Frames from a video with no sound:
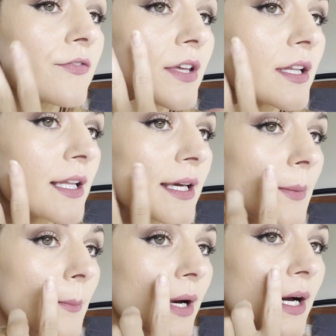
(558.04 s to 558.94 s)
feel like
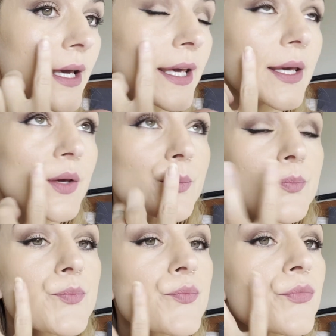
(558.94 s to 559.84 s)
my
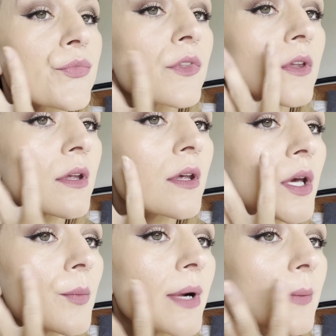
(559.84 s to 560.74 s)

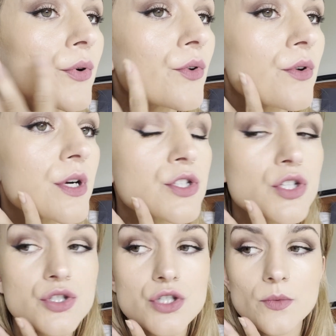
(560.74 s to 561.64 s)
pores
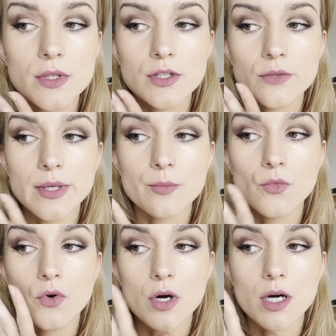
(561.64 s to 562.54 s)
show a little bit
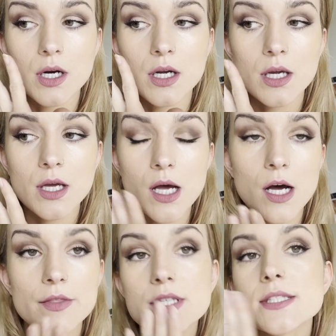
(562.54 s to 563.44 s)
more
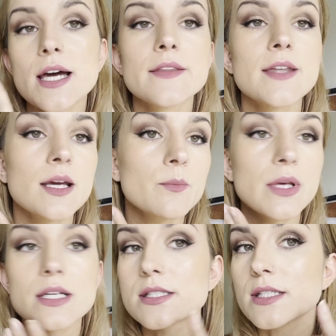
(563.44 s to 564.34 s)
on the side that I
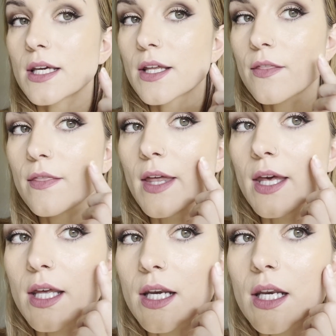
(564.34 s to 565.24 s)
mixed it
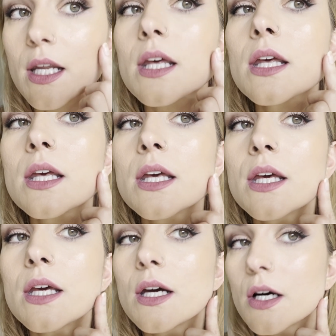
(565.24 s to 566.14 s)
than
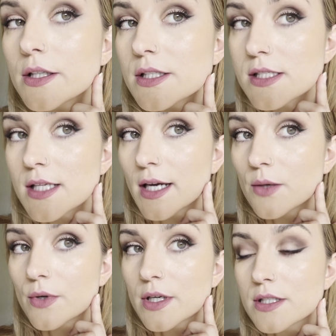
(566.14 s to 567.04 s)
on the side
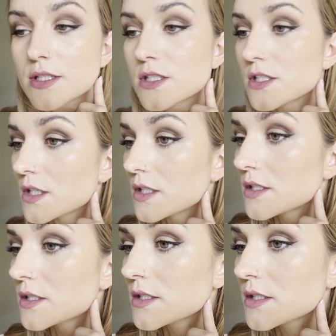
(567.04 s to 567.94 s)
where it's
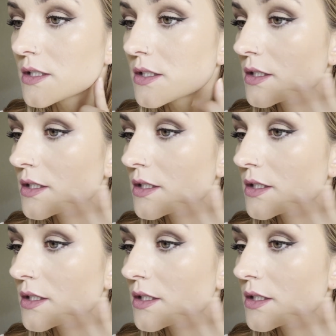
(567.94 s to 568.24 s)
just